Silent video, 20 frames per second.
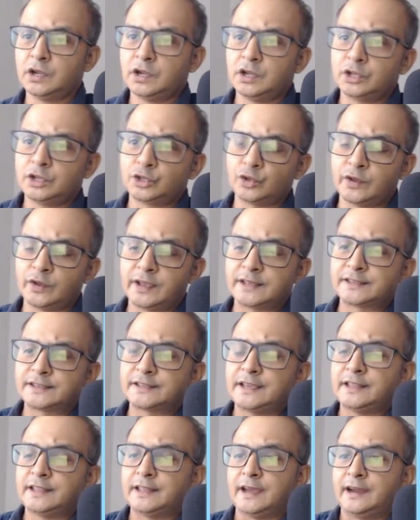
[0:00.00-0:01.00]
So you can
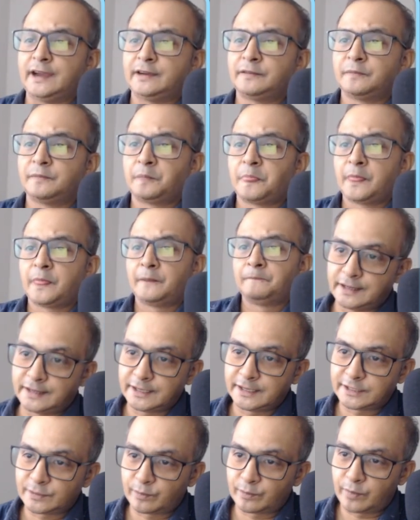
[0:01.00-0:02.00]
see that
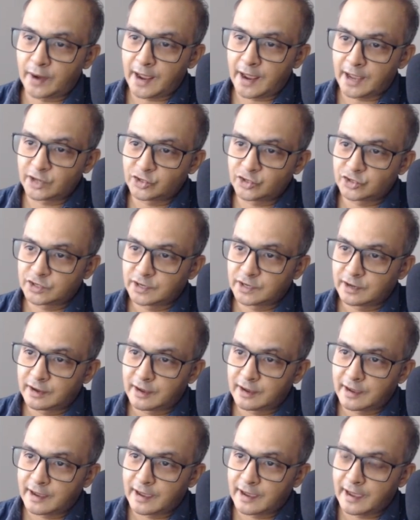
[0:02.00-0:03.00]
this branch
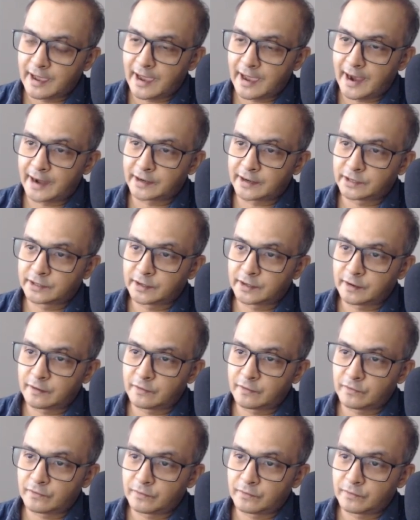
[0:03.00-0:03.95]
had the